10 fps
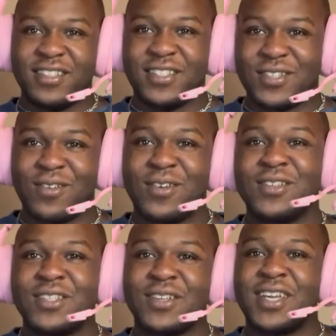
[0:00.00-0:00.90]
Discord.
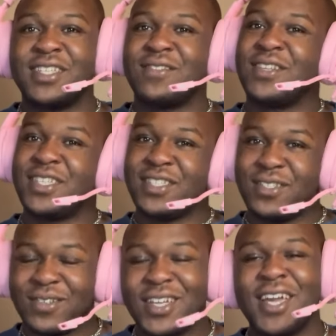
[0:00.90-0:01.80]
So, guys, you're getting
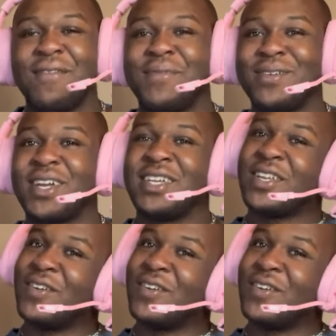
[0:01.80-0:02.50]
to it, and Mary, guys,